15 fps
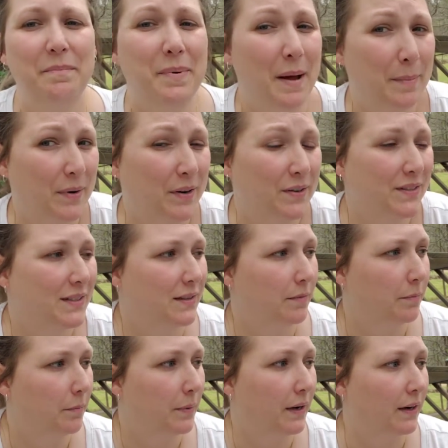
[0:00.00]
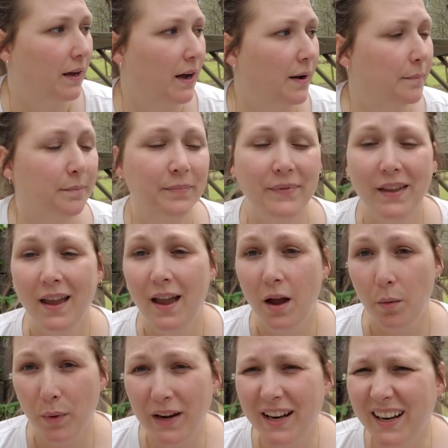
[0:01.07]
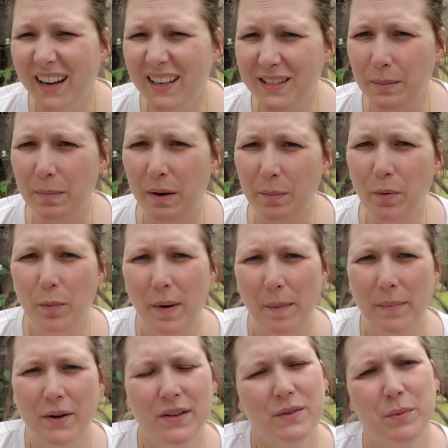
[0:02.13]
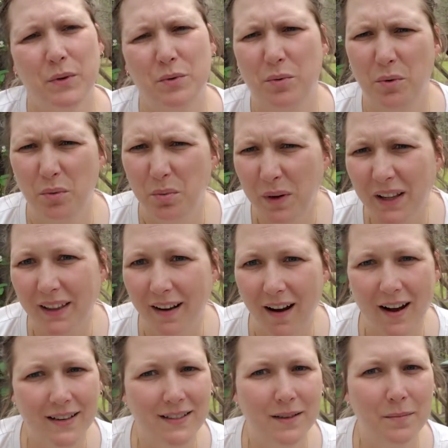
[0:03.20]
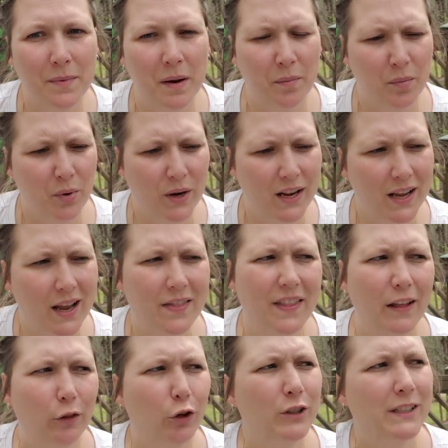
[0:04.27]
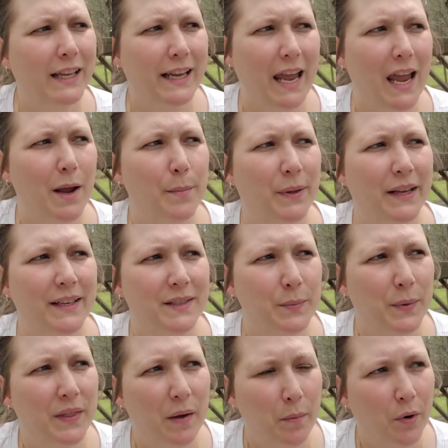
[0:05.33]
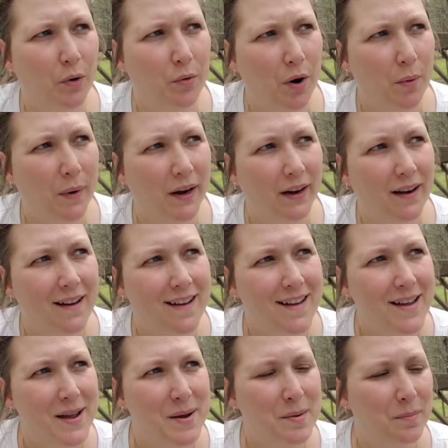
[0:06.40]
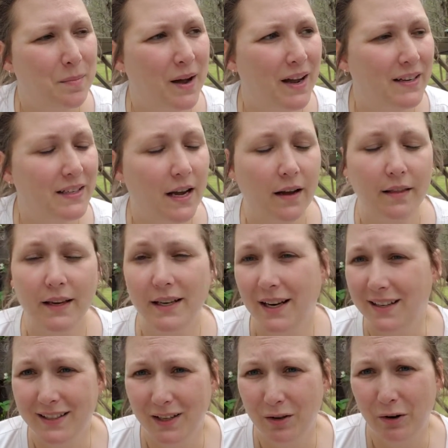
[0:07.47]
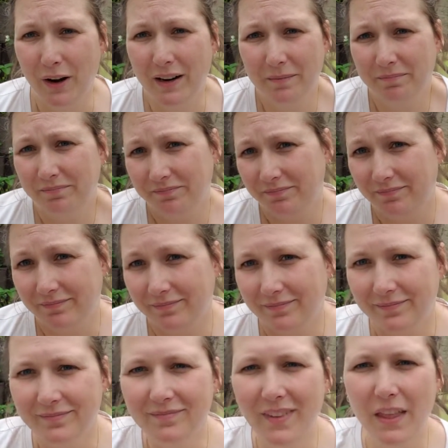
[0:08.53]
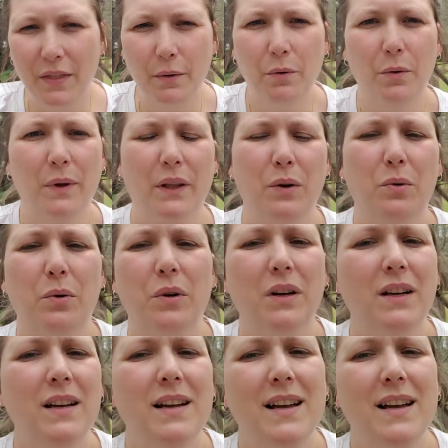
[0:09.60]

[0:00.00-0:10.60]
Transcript: peppers. But we did get some purple peppers, which were really awesome and pretty, and they looked like eggplants when they were growing, but they tasted great. They were really cool.